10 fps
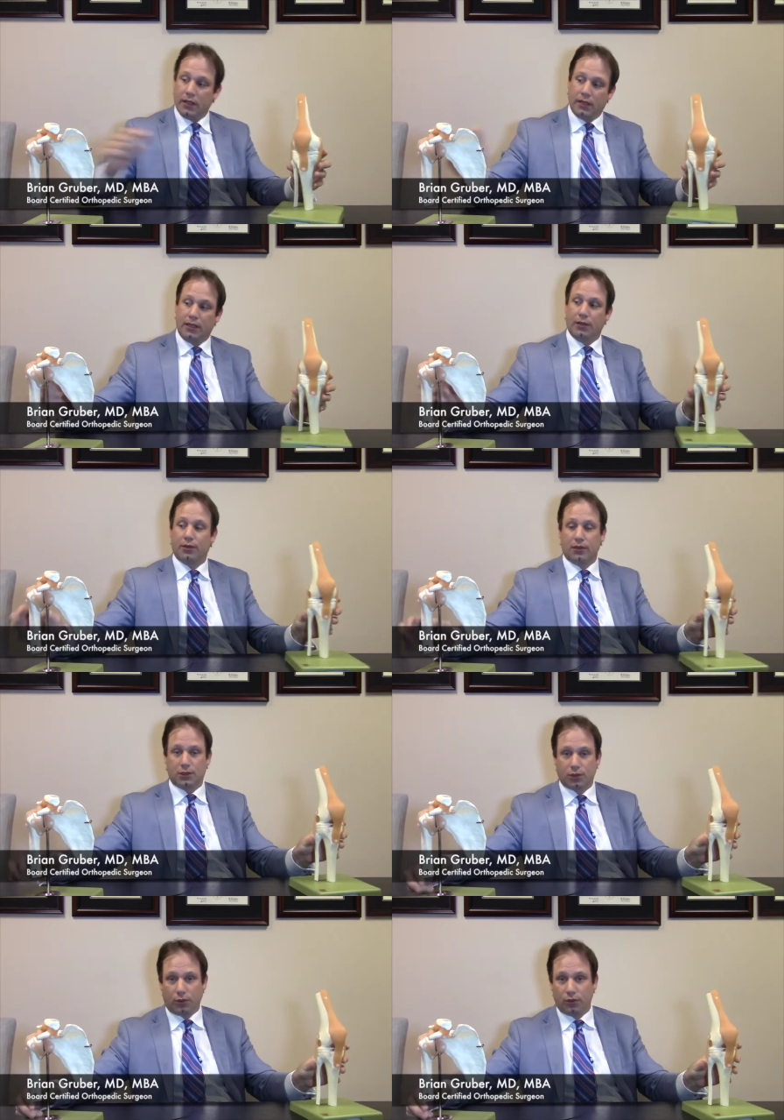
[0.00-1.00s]
And here with the
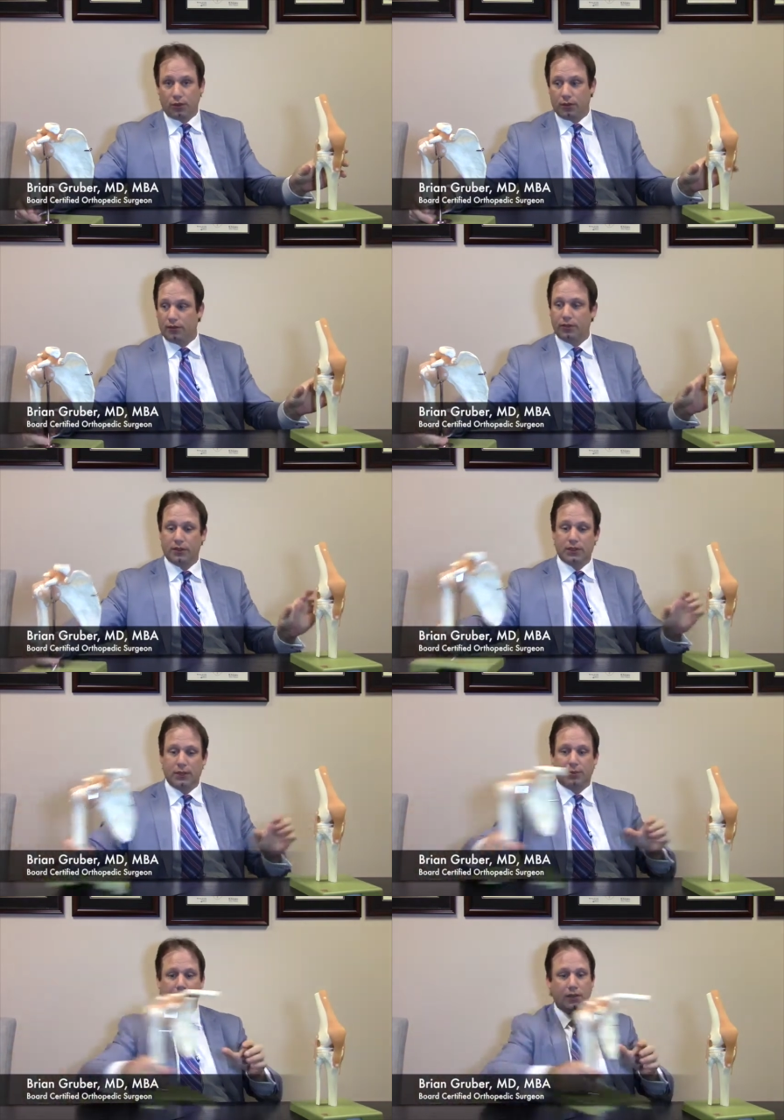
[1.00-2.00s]
shoulder, for
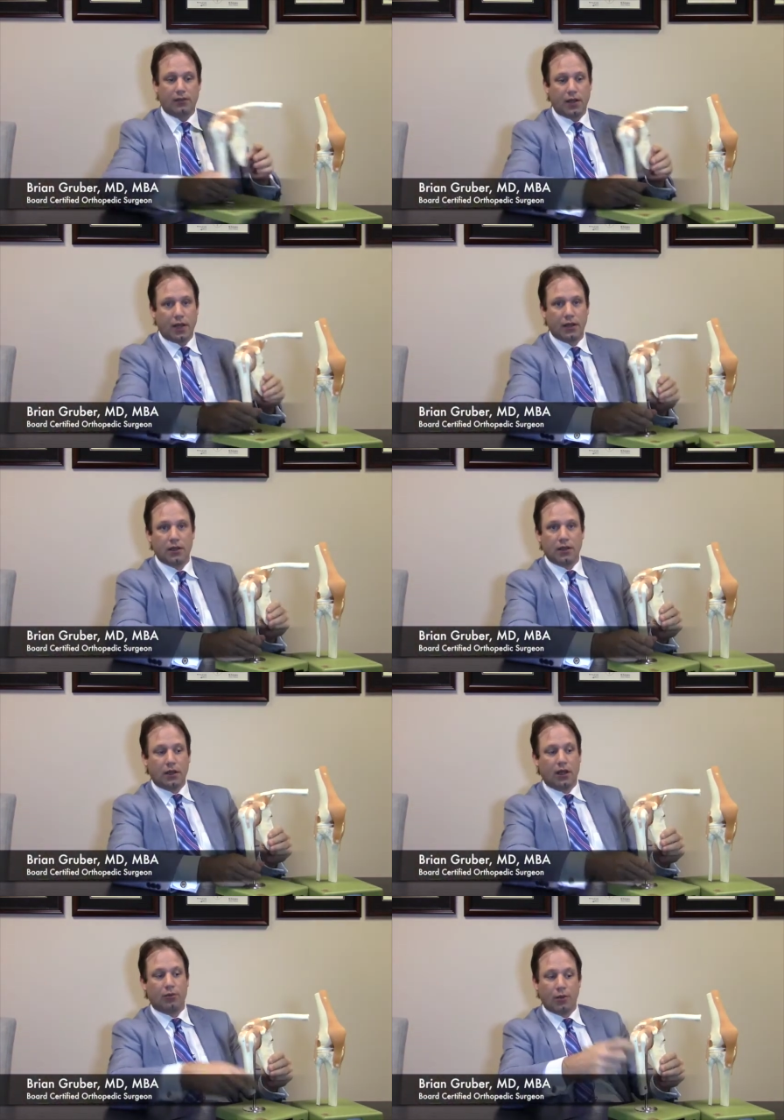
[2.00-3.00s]
example, you've got
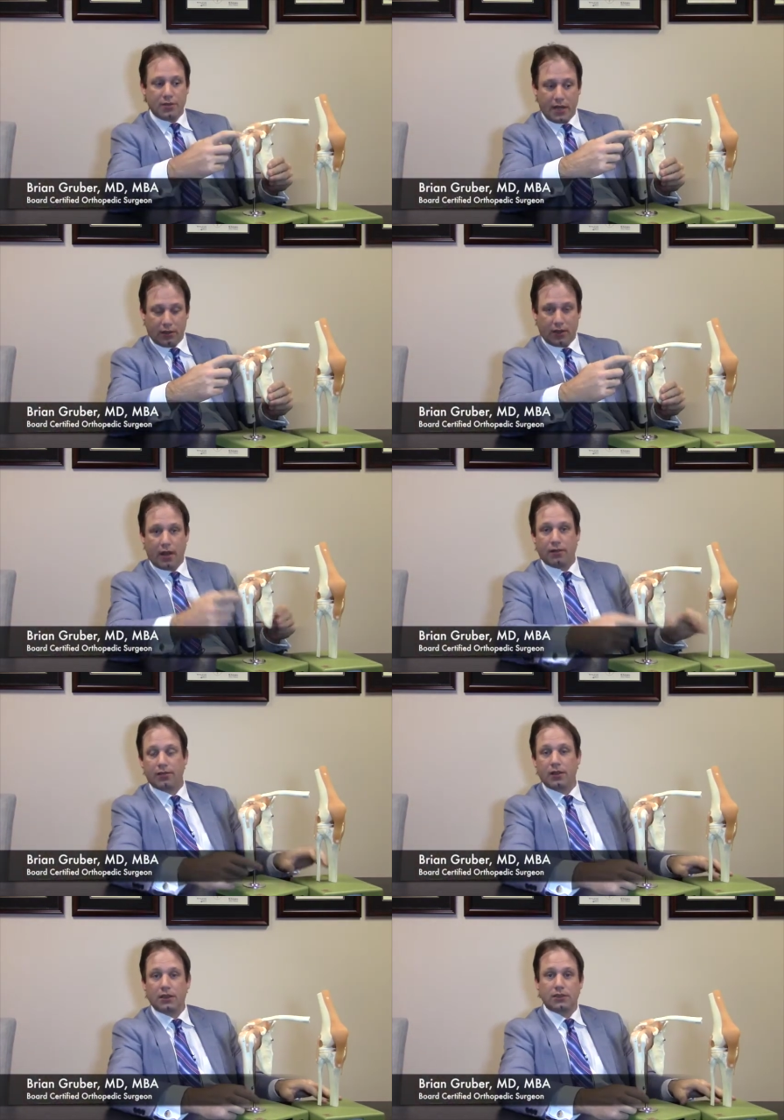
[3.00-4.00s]
uh, rotator
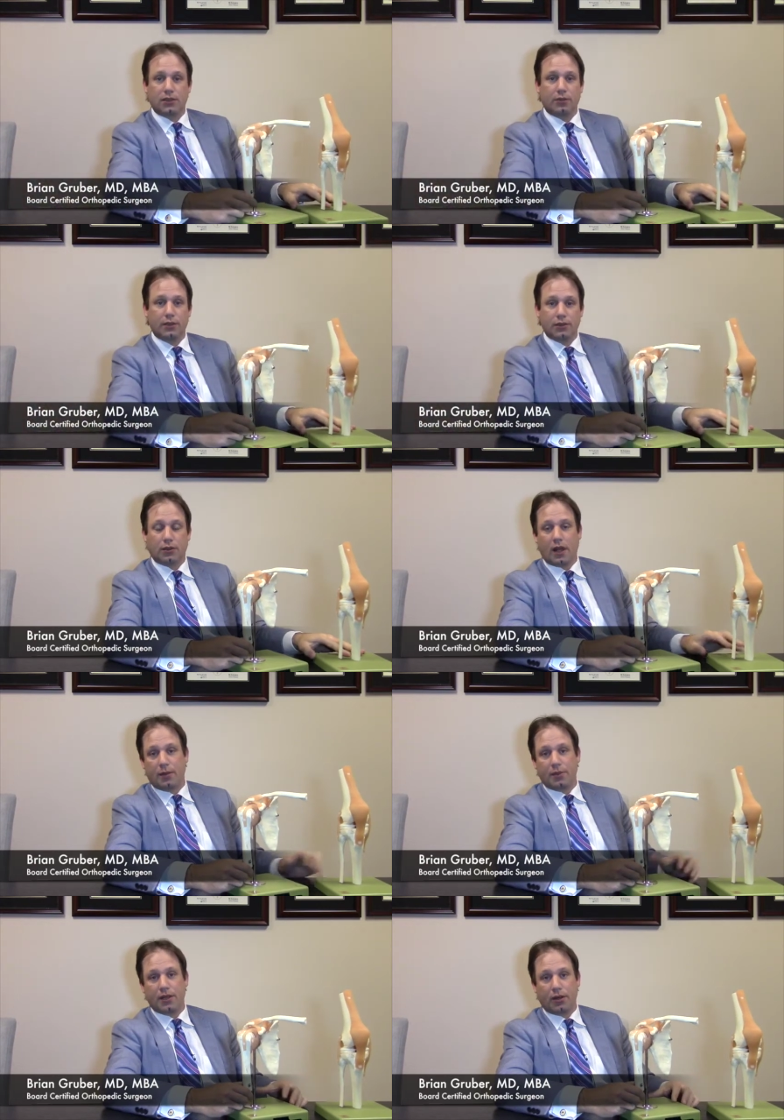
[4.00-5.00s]
cuff. So we do a lot
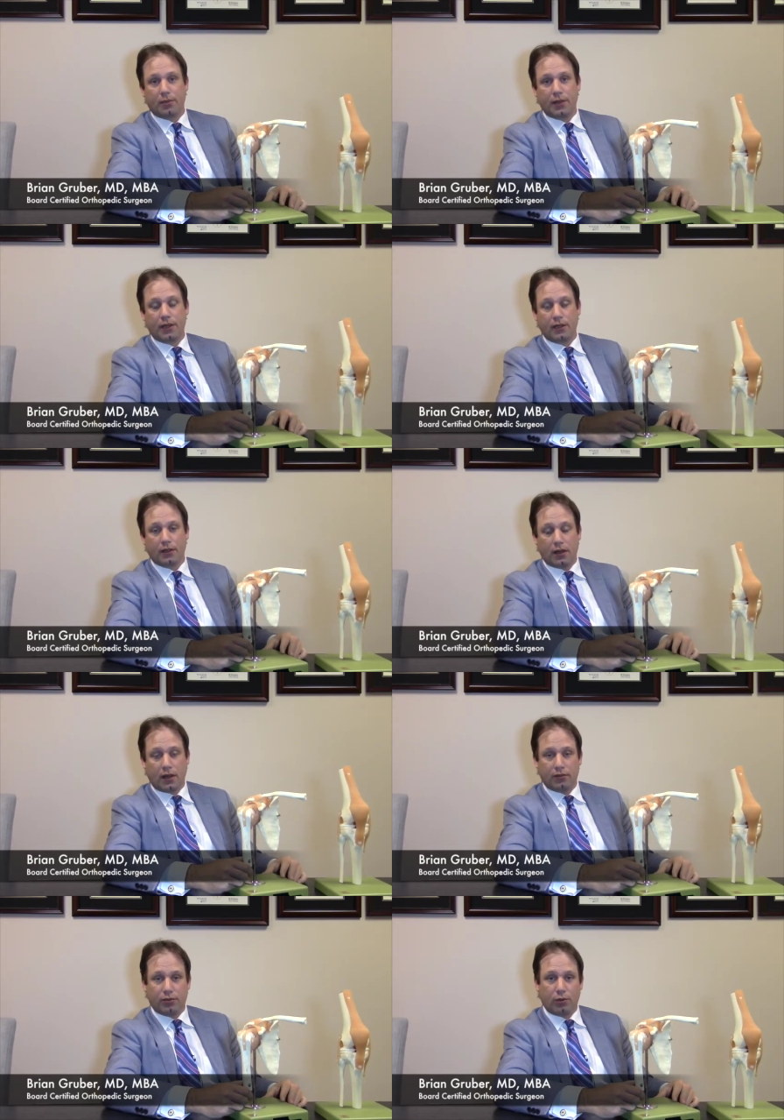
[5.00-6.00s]
of PRP
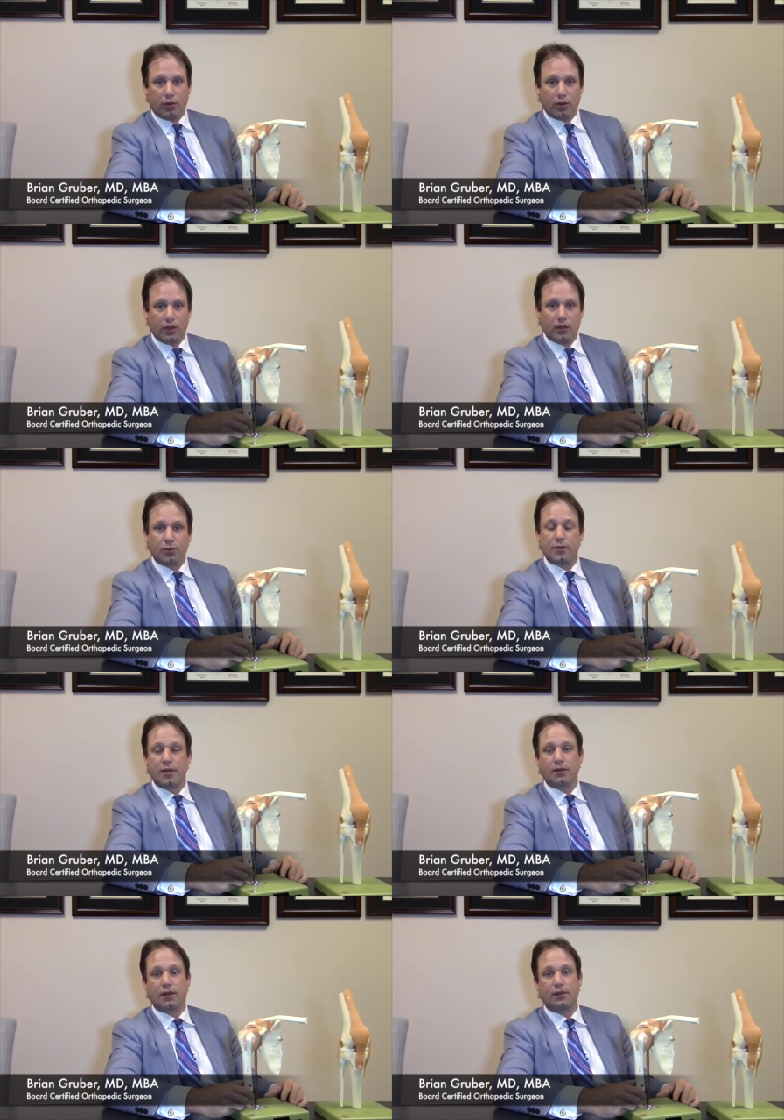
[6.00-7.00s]
uh, for you know,
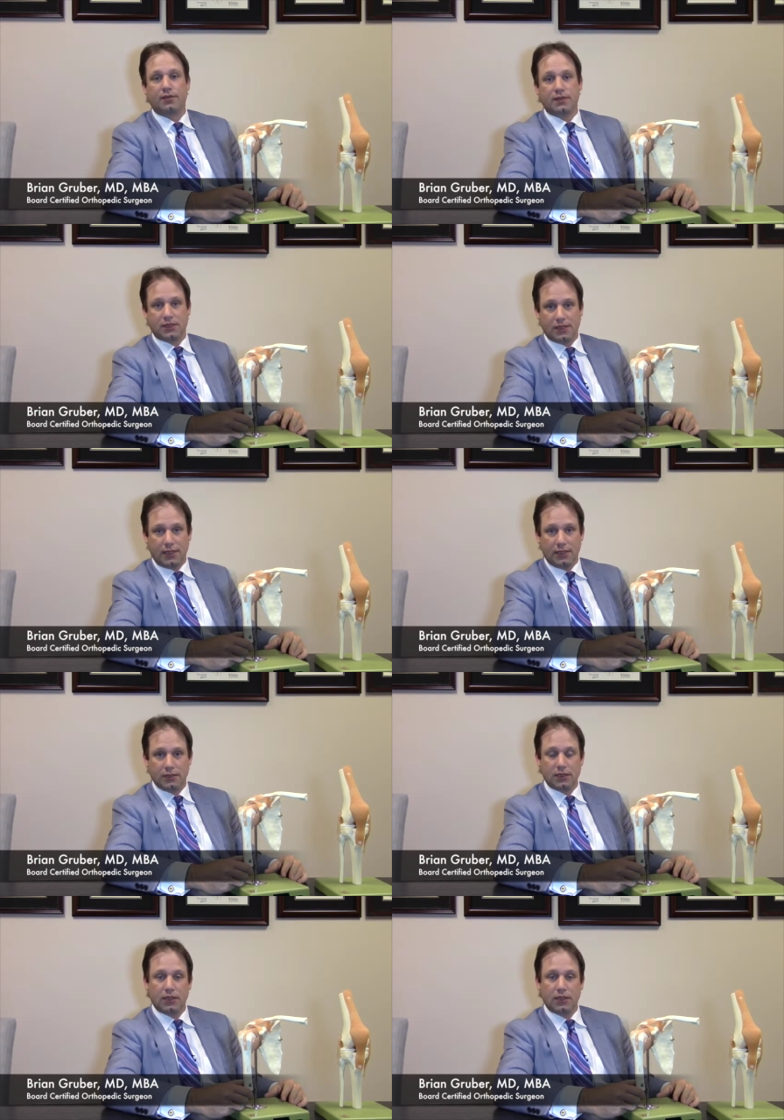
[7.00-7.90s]
rotator cuff disease